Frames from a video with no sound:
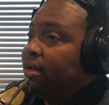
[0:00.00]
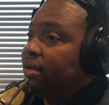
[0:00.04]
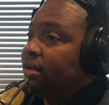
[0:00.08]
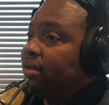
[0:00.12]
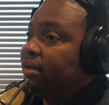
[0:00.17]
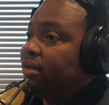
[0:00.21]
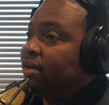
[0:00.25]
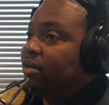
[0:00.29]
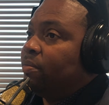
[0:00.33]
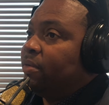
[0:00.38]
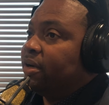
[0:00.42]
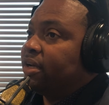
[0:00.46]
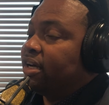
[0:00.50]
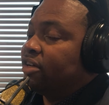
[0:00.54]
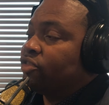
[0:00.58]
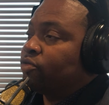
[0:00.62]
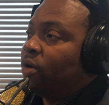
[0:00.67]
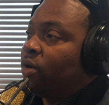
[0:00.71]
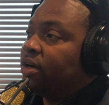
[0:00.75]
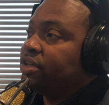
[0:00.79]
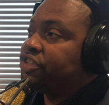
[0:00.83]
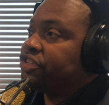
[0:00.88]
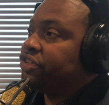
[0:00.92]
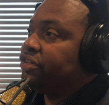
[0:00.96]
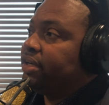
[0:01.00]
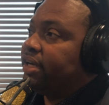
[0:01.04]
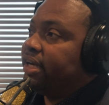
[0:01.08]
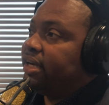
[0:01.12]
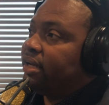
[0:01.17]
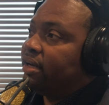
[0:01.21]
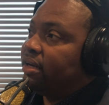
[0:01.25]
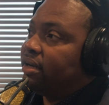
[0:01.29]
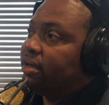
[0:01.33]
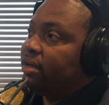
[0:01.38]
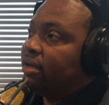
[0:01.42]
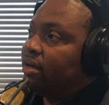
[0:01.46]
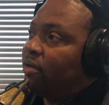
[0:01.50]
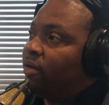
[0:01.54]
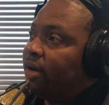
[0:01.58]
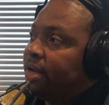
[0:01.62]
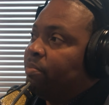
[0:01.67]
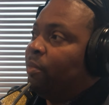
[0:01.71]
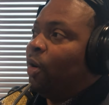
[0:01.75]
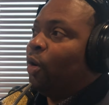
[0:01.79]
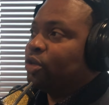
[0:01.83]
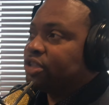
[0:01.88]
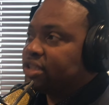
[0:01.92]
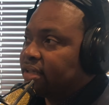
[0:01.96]
Because once you get,
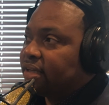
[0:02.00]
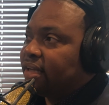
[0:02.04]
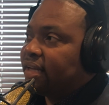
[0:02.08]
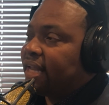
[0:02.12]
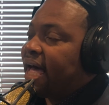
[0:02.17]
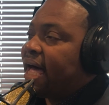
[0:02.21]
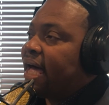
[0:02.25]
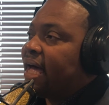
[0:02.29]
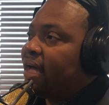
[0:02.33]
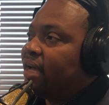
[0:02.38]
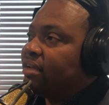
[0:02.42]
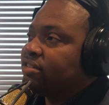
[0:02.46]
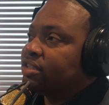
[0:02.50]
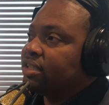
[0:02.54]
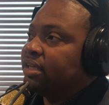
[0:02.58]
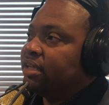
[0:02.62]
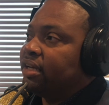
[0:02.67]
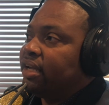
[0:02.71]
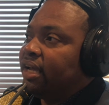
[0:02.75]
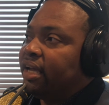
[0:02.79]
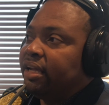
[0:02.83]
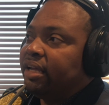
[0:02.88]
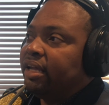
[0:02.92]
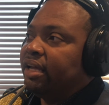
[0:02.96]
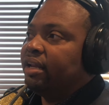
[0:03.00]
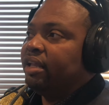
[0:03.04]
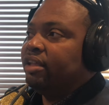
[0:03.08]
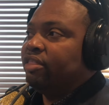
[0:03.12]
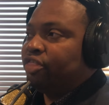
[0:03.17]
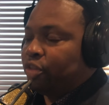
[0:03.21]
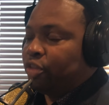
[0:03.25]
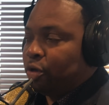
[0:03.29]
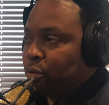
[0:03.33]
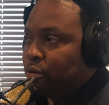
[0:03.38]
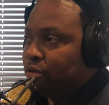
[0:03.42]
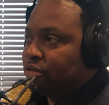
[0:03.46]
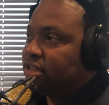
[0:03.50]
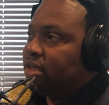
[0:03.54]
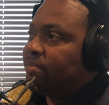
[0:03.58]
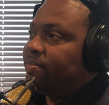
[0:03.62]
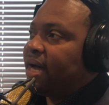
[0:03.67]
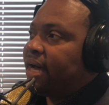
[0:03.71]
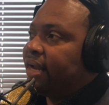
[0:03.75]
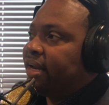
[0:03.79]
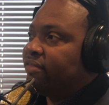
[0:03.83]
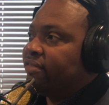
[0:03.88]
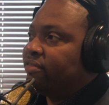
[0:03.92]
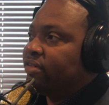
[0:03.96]
emotionalized and get enthused
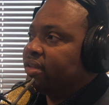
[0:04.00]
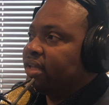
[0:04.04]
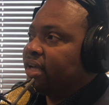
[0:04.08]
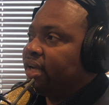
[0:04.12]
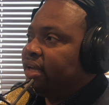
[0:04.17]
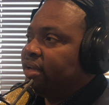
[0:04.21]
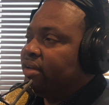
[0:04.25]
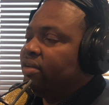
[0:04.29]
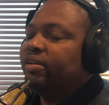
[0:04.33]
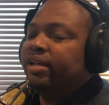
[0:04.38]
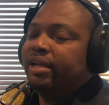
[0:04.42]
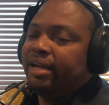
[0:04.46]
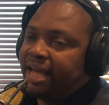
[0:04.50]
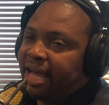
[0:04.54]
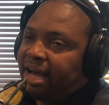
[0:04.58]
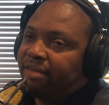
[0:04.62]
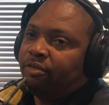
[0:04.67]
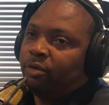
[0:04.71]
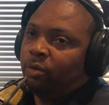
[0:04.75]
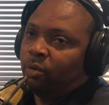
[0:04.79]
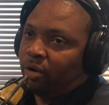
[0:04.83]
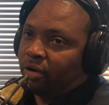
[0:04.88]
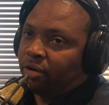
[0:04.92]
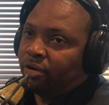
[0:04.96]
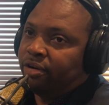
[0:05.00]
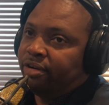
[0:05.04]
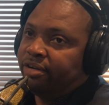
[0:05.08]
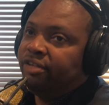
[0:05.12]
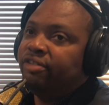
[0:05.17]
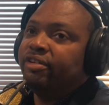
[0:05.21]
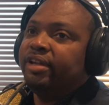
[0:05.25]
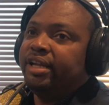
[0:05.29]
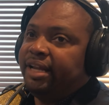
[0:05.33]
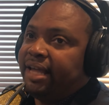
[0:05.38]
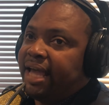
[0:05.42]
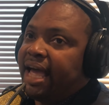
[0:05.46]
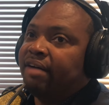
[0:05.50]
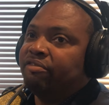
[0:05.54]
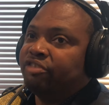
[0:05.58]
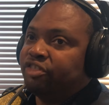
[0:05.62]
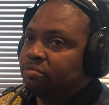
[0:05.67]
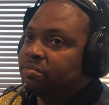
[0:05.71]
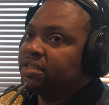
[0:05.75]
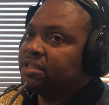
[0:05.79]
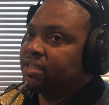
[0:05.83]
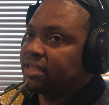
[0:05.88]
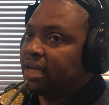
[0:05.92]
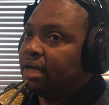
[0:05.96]
about everything, you need to have a word. You need to have
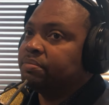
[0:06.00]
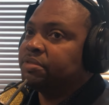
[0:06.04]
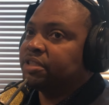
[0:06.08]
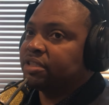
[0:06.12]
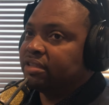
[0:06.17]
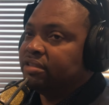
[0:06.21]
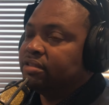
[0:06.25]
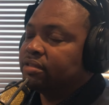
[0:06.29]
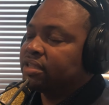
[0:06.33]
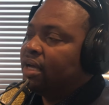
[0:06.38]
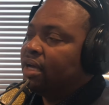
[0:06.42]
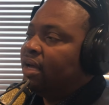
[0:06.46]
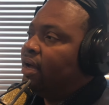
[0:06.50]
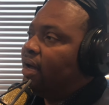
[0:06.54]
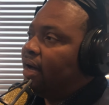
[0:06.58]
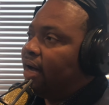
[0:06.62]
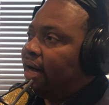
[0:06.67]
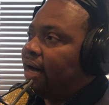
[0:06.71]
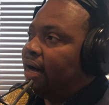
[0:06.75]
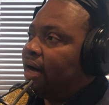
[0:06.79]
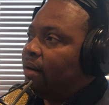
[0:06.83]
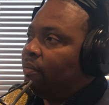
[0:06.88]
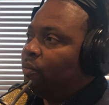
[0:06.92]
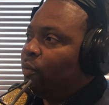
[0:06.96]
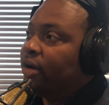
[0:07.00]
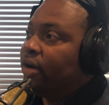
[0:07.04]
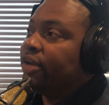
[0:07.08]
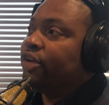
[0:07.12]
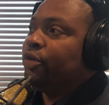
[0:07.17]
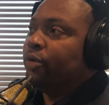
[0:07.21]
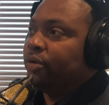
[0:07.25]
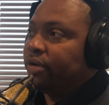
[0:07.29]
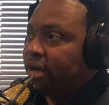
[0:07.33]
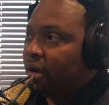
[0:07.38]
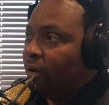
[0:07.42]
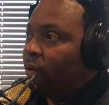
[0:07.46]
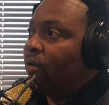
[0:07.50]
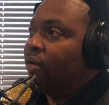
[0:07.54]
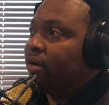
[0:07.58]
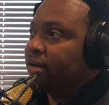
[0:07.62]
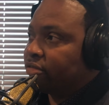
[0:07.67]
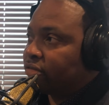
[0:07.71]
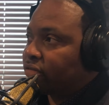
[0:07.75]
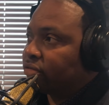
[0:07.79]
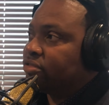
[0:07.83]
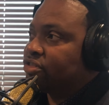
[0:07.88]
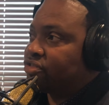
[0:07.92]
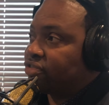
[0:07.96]
some substance when you're
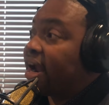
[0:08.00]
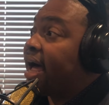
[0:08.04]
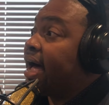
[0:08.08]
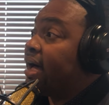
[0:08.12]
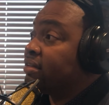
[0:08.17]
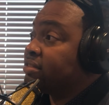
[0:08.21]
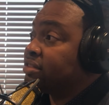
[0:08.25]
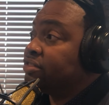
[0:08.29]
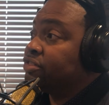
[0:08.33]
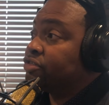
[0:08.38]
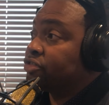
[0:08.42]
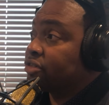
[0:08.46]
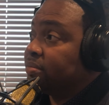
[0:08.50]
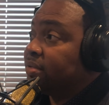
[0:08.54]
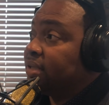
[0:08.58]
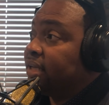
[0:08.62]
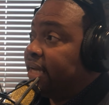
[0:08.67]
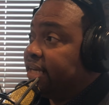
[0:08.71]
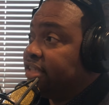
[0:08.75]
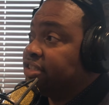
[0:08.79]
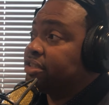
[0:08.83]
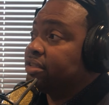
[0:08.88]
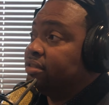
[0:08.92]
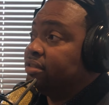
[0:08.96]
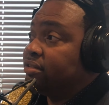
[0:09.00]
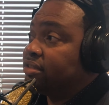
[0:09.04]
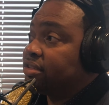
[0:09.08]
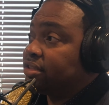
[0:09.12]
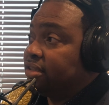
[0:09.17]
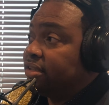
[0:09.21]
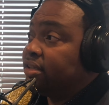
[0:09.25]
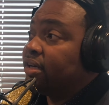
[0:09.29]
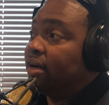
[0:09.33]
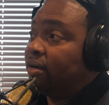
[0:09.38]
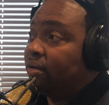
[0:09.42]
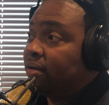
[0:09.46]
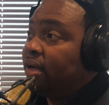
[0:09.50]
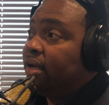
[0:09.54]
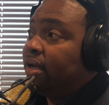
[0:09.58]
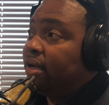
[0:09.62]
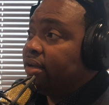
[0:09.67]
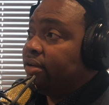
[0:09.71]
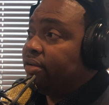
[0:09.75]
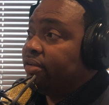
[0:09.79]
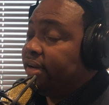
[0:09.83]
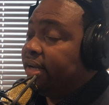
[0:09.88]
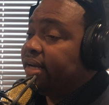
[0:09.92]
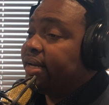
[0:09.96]
going through trials and tribulations.
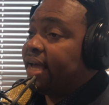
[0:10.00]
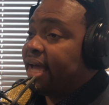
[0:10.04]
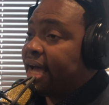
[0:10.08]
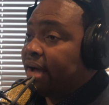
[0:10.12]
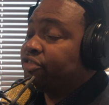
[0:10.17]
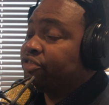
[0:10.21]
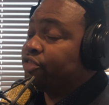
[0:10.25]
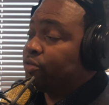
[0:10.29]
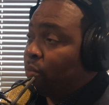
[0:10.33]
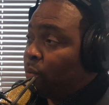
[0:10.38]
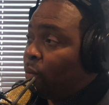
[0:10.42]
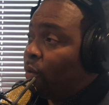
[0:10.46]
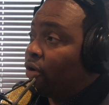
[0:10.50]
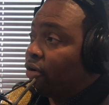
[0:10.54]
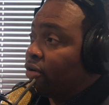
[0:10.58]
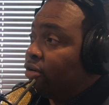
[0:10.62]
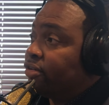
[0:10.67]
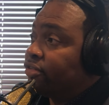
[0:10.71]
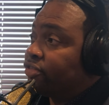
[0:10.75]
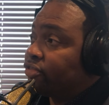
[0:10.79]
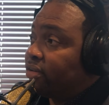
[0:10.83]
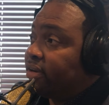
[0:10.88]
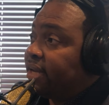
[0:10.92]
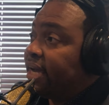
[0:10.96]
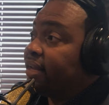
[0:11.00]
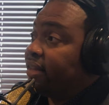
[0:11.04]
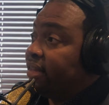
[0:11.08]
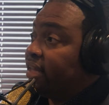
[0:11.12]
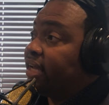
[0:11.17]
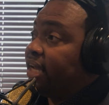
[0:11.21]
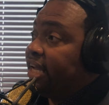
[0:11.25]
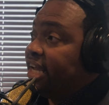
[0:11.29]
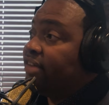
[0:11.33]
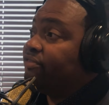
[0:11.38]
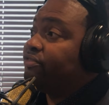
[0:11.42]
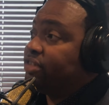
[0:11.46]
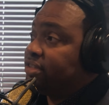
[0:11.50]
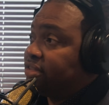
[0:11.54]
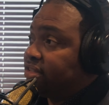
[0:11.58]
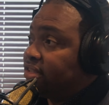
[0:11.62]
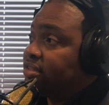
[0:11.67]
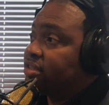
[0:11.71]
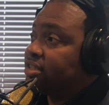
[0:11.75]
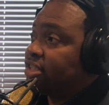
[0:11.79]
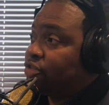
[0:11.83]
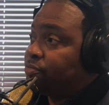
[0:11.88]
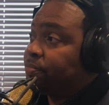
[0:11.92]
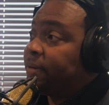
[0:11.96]
You need to have some words. So that the
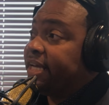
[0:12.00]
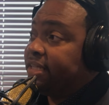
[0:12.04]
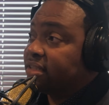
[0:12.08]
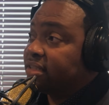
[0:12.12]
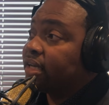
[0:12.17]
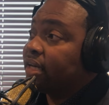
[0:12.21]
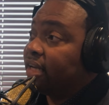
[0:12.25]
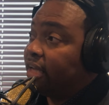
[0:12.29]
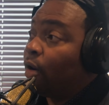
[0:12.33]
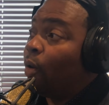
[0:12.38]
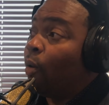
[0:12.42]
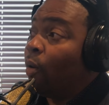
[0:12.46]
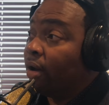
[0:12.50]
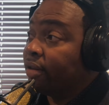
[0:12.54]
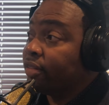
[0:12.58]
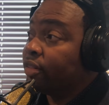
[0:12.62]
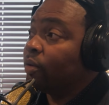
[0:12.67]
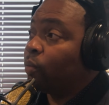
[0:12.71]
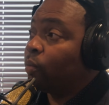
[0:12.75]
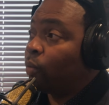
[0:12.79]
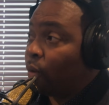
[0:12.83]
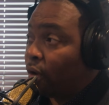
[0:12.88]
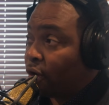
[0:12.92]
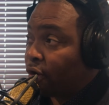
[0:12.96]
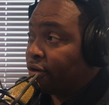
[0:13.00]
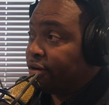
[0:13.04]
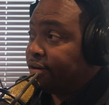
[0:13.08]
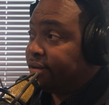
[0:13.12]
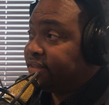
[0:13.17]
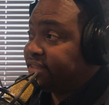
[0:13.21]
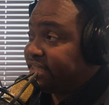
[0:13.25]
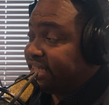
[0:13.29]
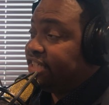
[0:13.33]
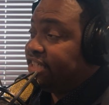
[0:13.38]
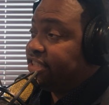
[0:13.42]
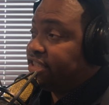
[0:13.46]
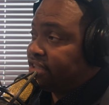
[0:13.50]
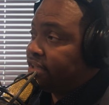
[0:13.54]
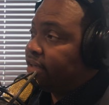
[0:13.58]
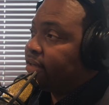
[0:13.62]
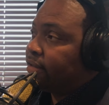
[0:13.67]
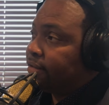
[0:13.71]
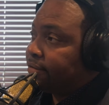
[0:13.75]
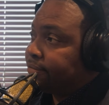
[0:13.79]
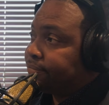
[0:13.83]
emphasis is basically on the word teaching.